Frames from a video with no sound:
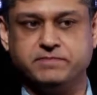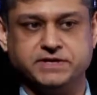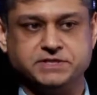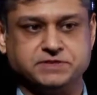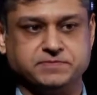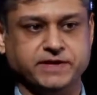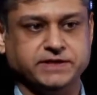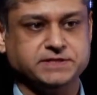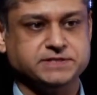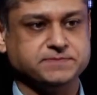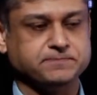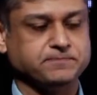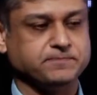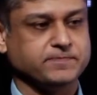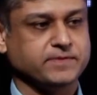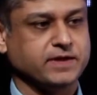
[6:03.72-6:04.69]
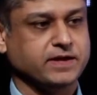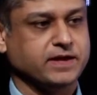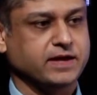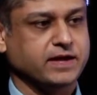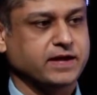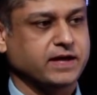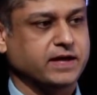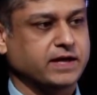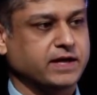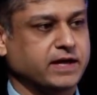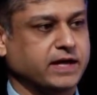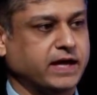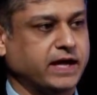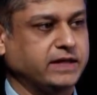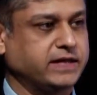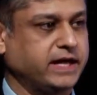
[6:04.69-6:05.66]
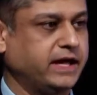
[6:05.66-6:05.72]
measurements.
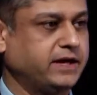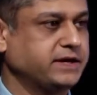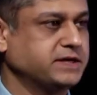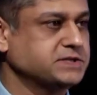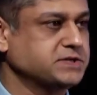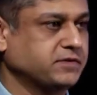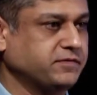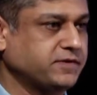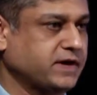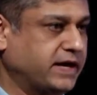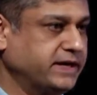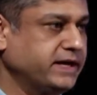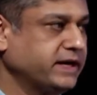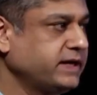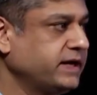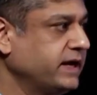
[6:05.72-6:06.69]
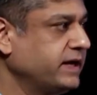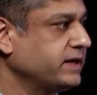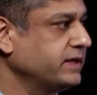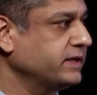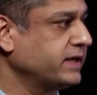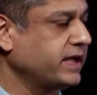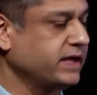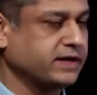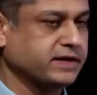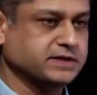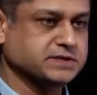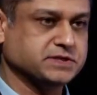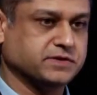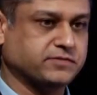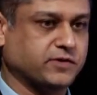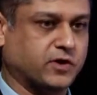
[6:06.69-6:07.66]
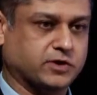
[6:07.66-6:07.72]
In the areas of cardiac care, in the areas
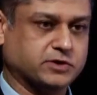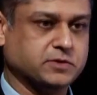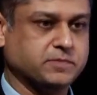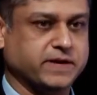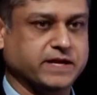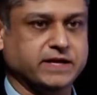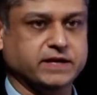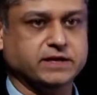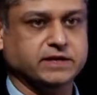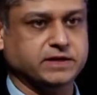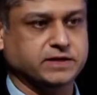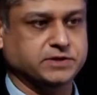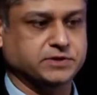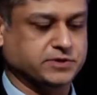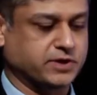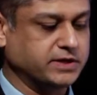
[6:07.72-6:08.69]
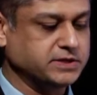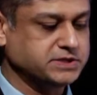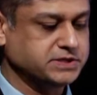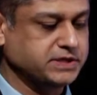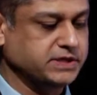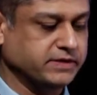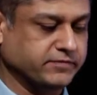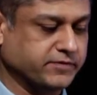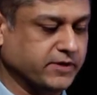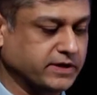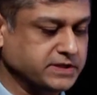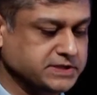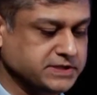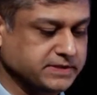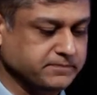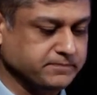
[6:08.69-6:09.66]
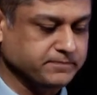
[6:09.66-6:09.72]
of orthopedic and neurology,
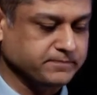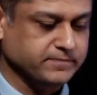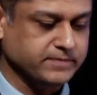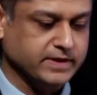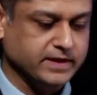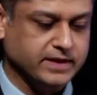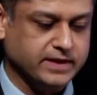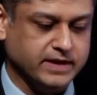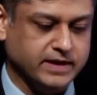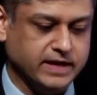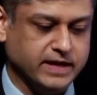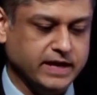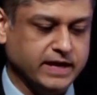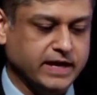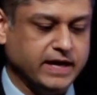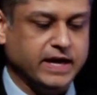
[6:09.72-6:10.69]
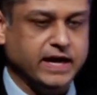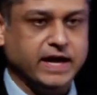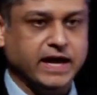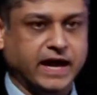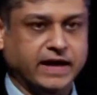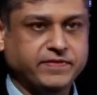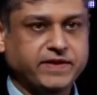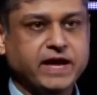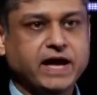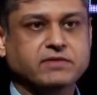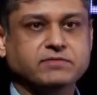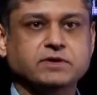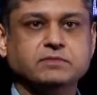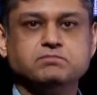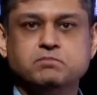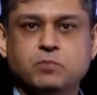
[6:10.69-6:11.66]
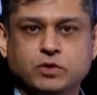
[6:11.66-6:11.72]
nephrology. And they have
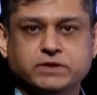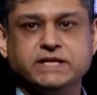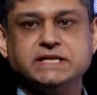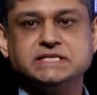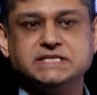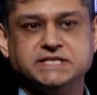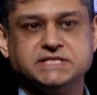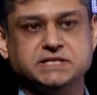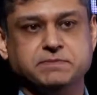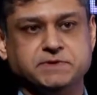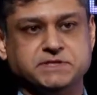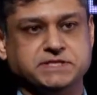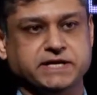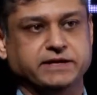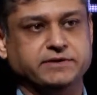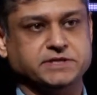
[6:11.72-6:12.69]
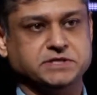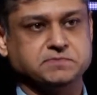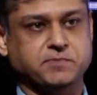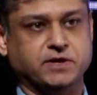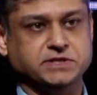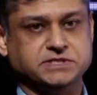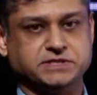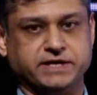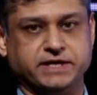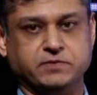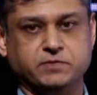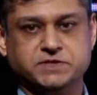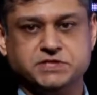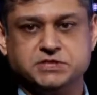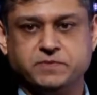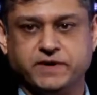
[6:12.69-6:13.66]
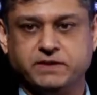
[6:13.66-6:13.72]
more than a 60% response rate,
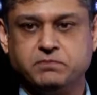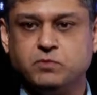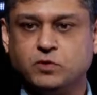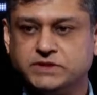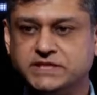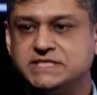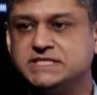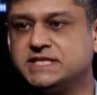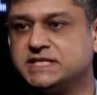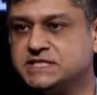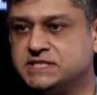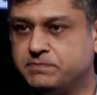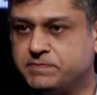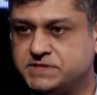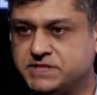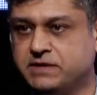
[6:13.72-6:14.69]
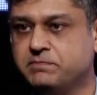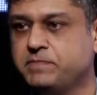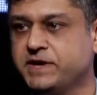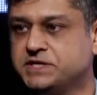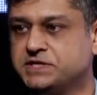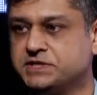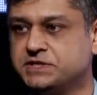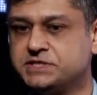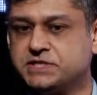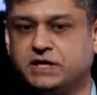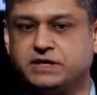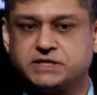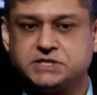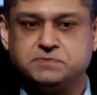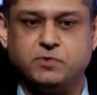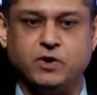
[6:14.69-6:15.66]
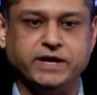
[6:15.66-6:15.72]
which is where more than 60% patients are
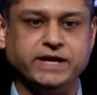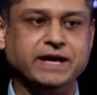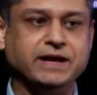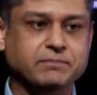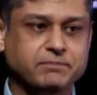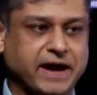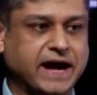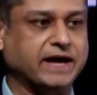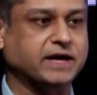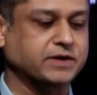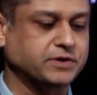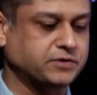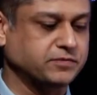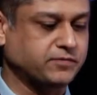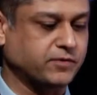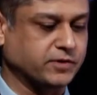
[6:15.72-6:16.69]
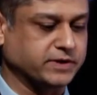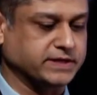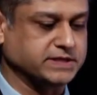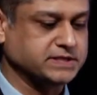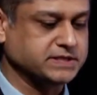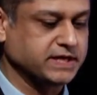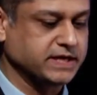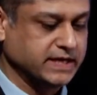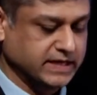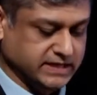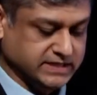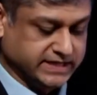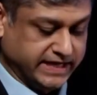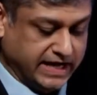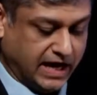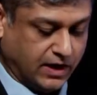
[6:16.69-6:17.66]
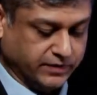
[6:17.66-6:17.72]
responding back to Fortis
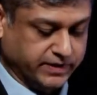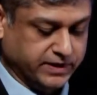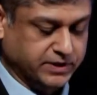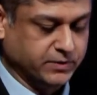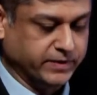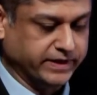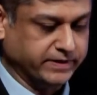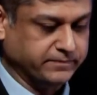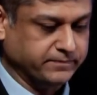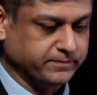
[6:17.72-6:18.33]
saying how they're doing.